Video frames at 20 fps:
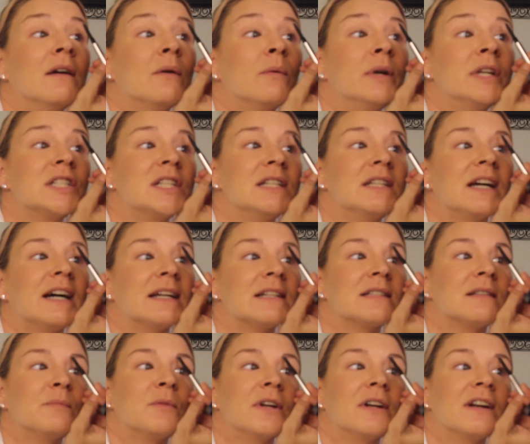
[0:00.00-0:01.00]
we just need to
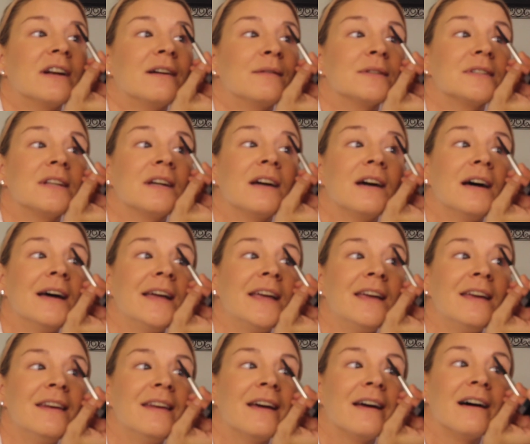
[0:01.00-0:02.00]
ask someone. And I was like, I
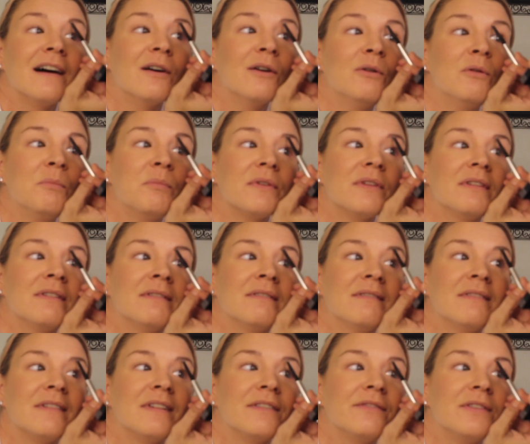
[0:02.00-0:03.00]
can help
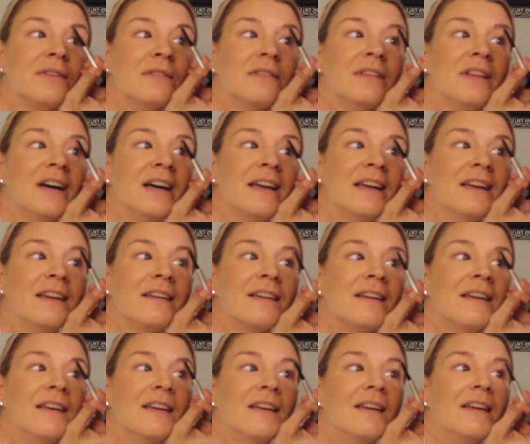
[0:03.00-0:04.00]
if you'd
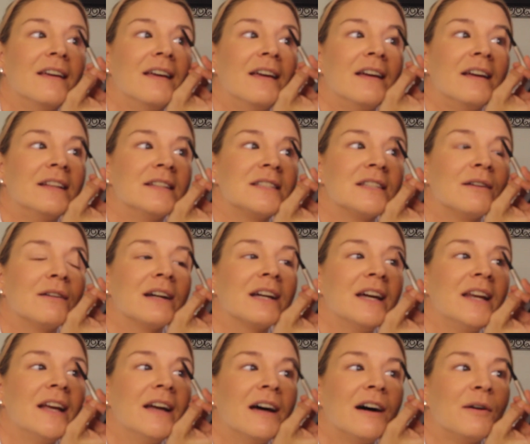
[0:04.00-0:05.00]
like. And so I
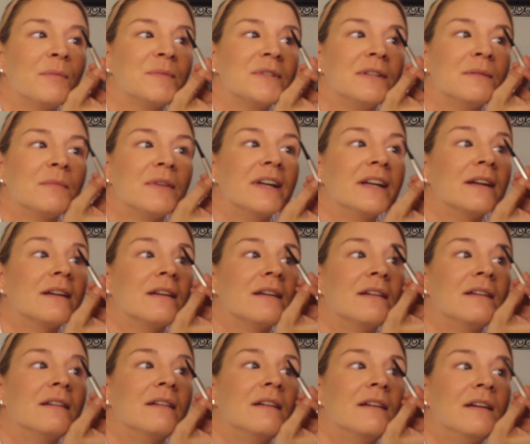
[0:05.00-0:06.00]
kind of helped them like
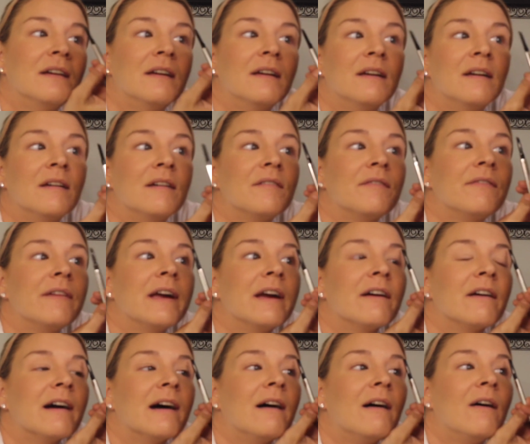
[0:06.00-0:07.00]

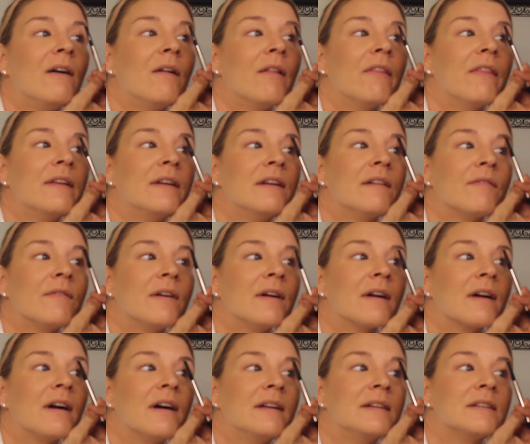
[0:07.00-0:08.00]
figure out all the
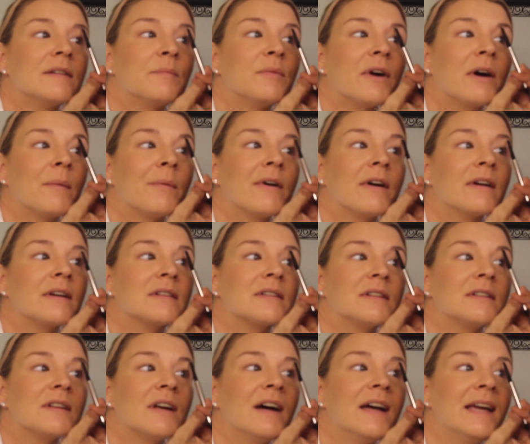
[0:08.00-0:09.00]
different kinds of brow products,
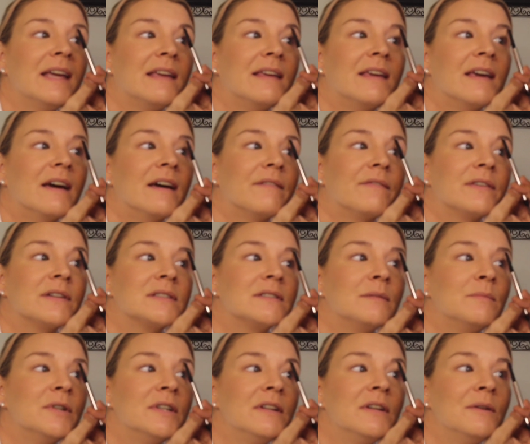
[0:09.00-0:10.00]
because I get, for
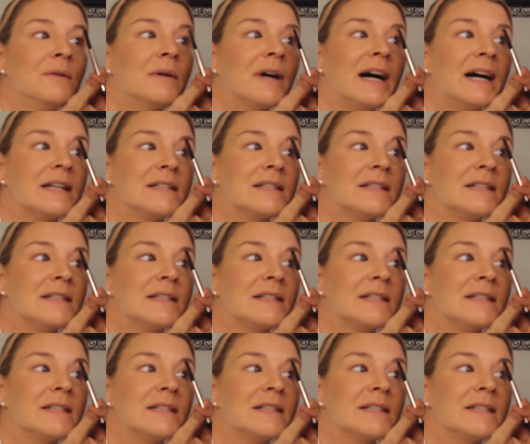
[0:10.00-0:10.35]
someone who